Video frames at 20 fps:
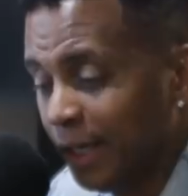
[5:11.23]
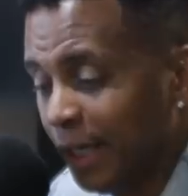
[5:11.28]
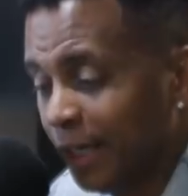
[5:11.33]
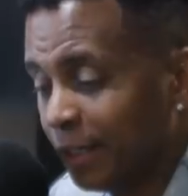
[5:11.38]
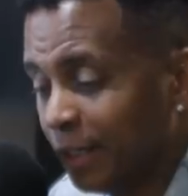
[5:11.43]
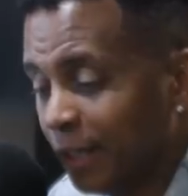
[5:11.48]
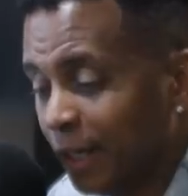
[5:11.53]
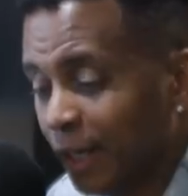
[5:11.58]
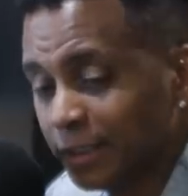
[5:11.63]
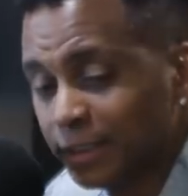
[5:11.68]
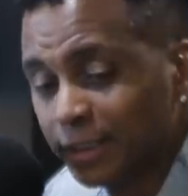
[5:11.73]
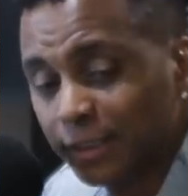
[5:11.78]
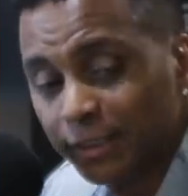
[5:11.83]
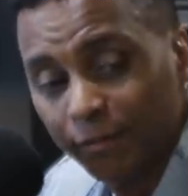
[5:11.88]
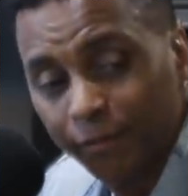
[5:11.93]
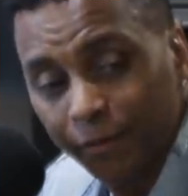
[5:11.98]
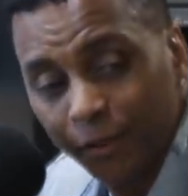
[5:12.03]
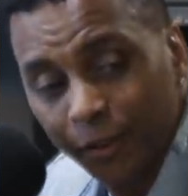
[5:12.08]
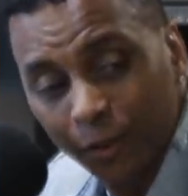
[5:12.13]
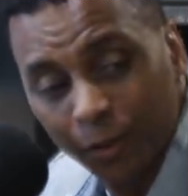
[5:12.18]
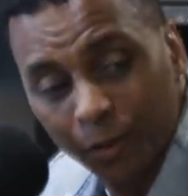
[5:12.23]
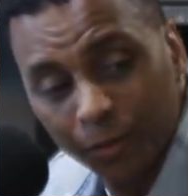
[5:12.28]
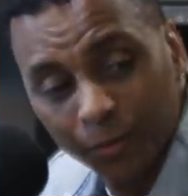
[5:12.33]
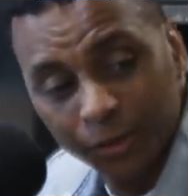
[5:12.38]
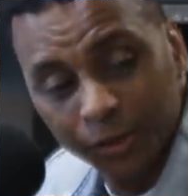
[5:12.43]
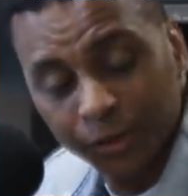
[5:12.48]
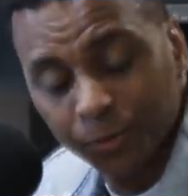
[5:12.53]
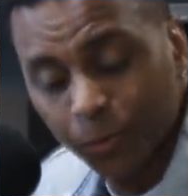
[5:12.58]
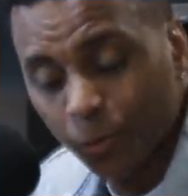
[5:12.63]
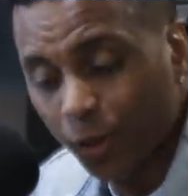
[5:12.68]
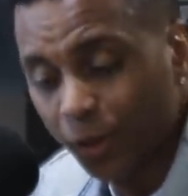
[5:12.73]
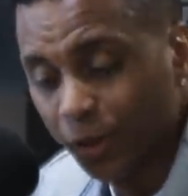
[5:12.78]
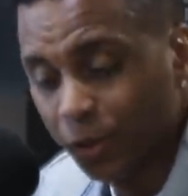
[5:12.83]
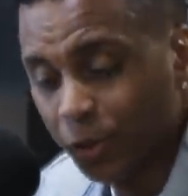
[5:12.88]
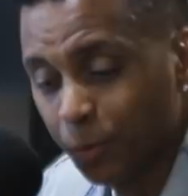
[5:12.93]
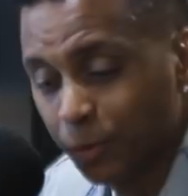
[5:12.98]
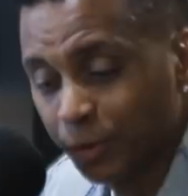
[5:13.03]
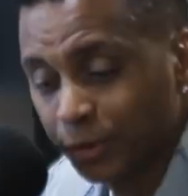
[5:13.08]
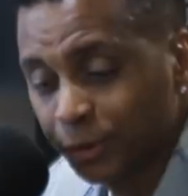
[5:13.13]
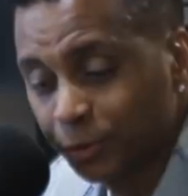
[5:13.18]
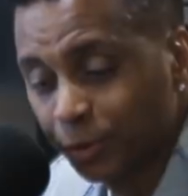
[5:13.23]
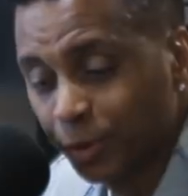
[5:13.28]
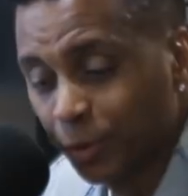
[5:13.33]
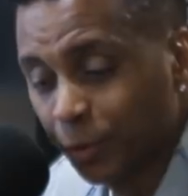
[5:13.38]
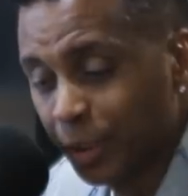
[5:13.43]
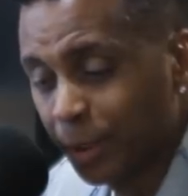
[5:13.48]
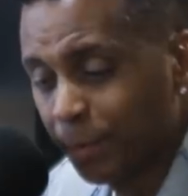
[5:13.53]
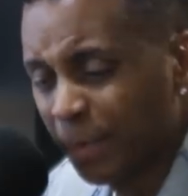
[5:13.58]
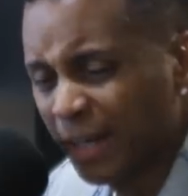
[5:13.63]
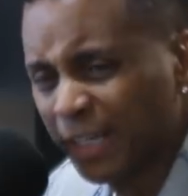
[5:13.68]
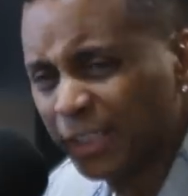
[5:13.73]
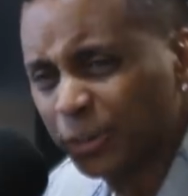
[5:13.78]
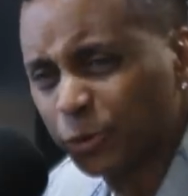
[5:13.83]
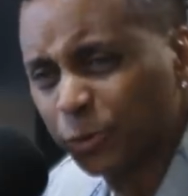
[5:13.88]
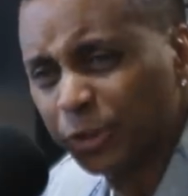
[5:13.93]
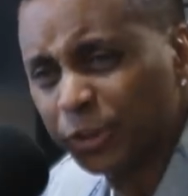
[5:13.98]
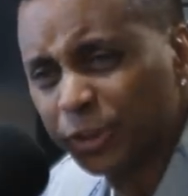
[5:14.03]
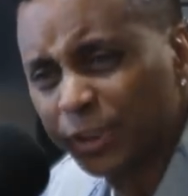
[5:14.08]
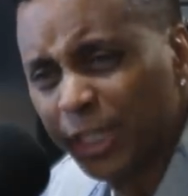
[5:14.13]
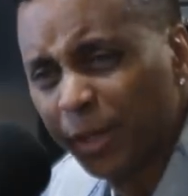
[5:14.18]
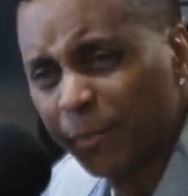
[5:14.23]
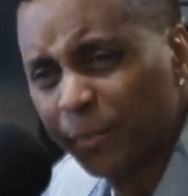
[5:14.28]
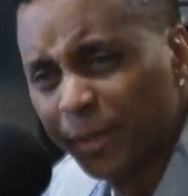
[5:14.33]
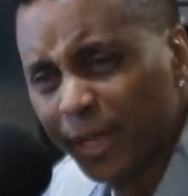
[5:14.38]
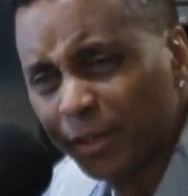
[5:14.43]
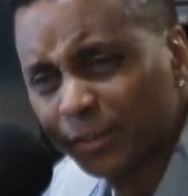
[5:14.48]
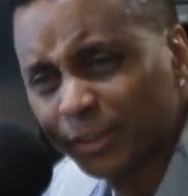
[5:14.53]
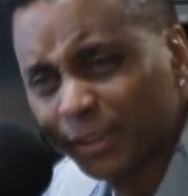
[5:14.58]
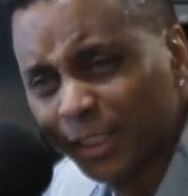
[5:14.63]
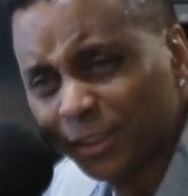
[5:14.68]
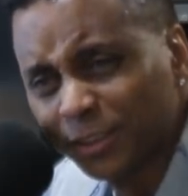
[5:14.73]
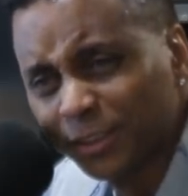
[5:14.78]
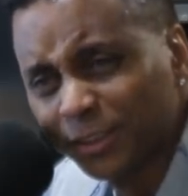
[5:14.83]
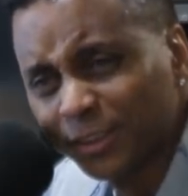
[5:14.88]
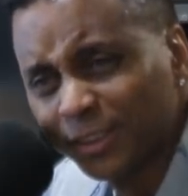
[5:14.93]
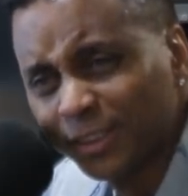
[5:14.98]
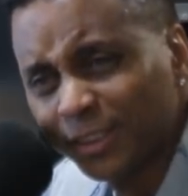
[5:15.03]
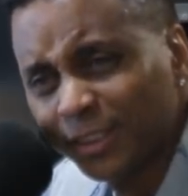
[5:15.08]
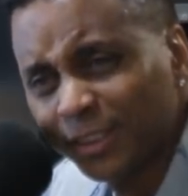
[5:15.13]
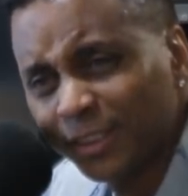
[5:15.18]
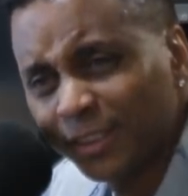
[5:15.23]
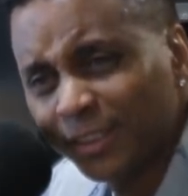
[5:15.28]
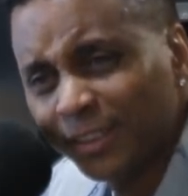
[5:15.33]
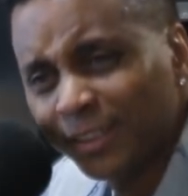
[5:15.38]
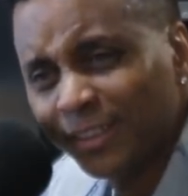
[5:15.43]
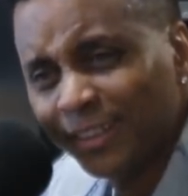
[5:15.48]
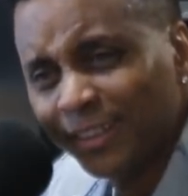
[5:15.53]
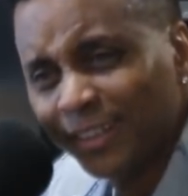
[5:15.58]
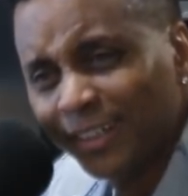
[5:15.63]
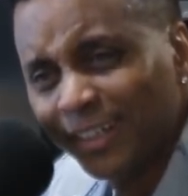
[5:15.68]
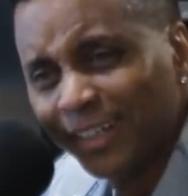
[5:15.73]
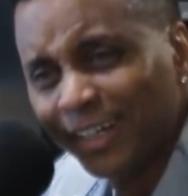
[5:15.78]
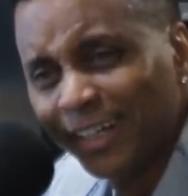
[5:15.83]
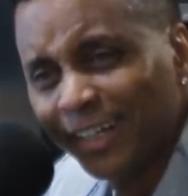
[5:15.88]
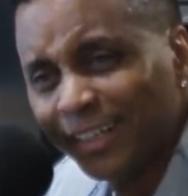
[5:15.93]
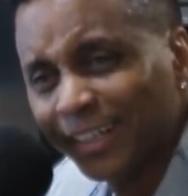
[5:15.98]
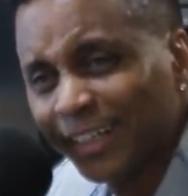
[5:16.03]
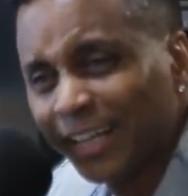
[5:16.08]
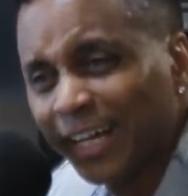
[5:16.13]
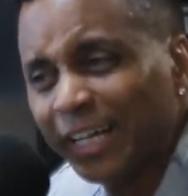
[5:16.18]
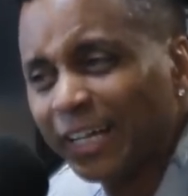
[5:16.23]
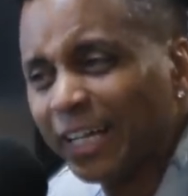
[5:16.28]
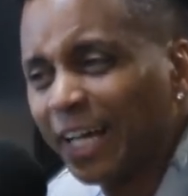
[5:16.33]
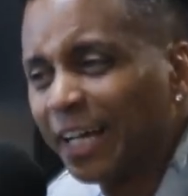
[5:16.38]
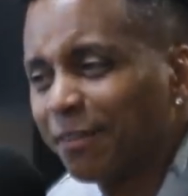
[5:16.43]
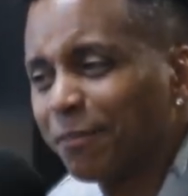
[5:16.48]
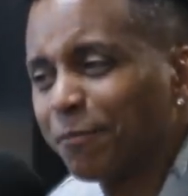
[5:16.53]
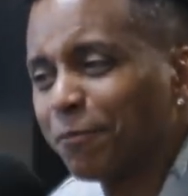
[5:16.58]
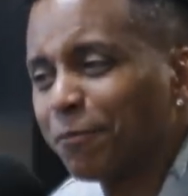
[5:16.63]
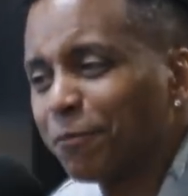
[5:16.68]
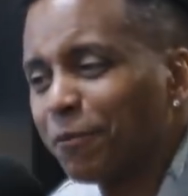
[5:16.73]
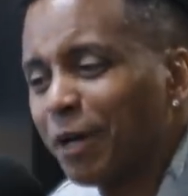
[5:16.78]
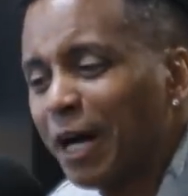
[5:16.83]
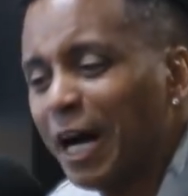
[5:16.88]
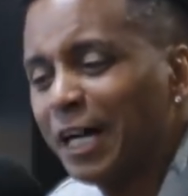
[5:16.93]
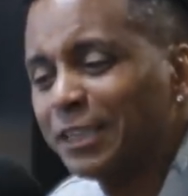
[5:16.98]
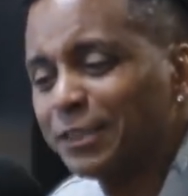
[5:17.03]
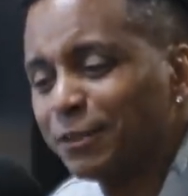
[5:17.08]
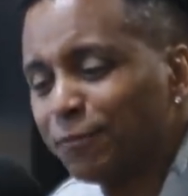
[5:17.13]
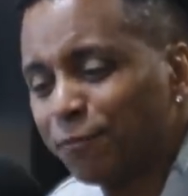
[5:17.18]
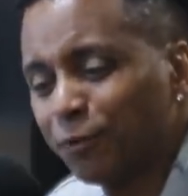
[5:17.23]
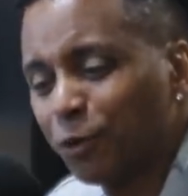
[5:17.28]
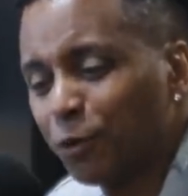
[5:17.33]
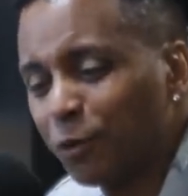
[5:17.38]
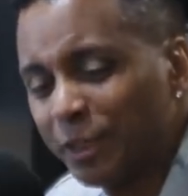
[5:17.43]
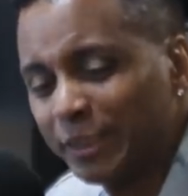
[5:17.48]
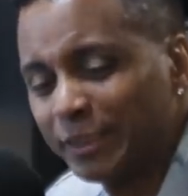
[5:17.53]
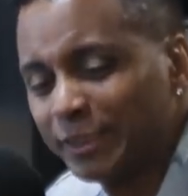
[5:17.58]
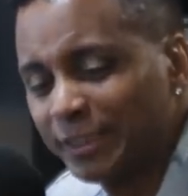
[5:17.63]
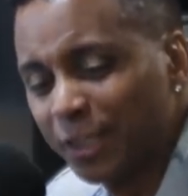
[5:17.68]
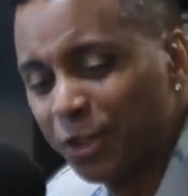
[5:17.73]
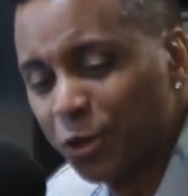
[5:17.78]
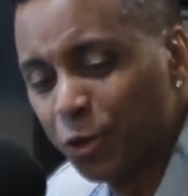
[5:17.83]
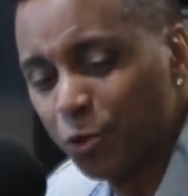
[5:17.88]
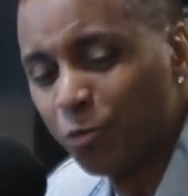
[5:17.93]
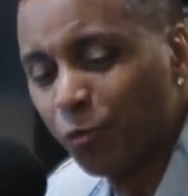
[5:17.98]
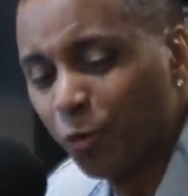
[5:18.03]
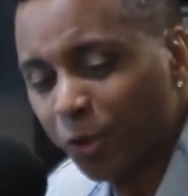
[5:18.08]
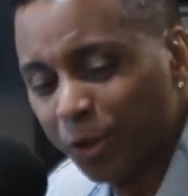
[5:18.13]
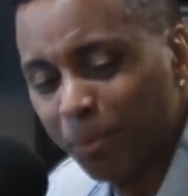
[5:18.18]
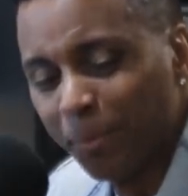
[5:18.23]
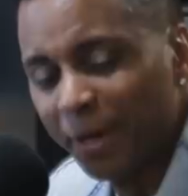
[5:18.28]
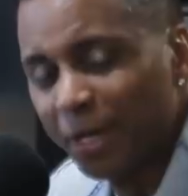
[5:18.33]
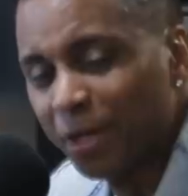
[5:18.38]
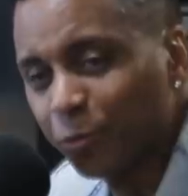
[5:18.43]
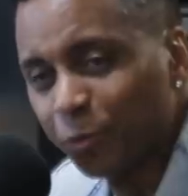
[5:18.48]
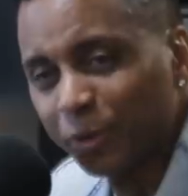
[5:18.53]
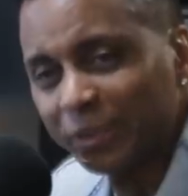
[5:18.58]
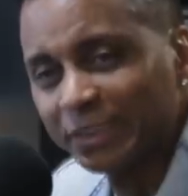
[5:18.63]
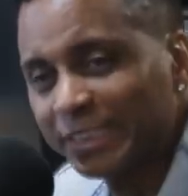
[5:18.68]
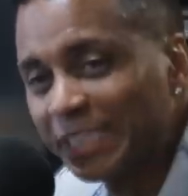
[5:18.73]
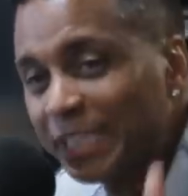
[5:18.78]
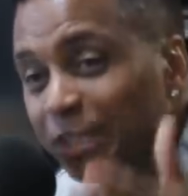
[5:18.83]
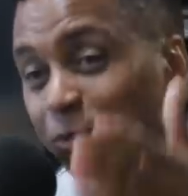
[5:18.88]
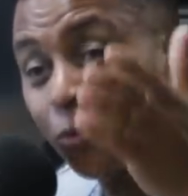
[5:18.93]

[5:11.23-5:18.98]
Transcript: And uh, I seen a video this morning. You were in studio with him, I guess, on the check me out session. Yep. And and like, how does it feel? He said you one of the main reasons he